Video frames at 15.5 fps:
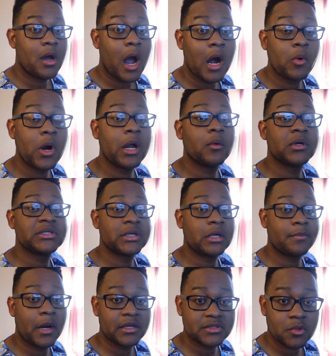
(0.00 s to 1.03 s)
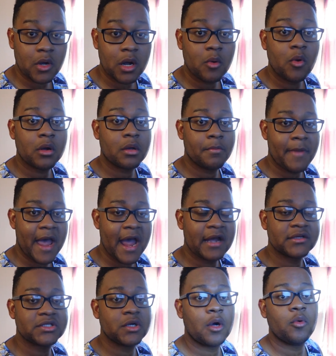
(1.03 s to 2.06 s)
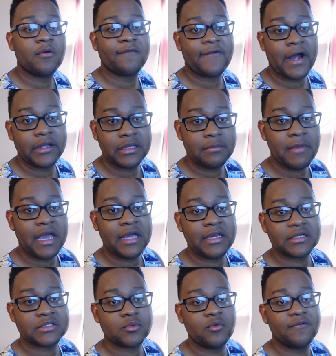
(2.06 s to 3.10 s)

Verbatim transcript: All right, what's up, Paul Squad? Welcome back. So we finally made it.